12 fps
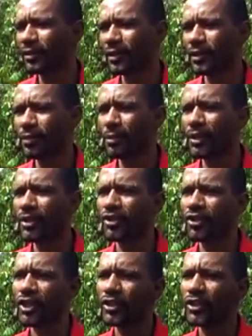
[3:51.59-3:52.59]
in the
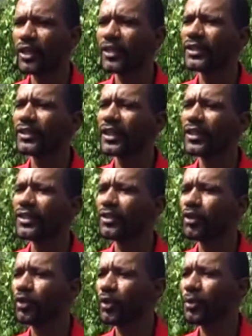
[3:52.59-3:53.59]
ministry, and you understand the
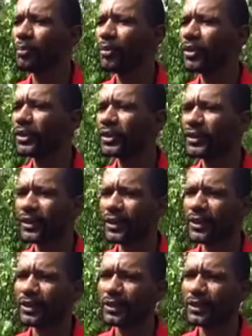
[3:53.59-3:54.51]
true importance of these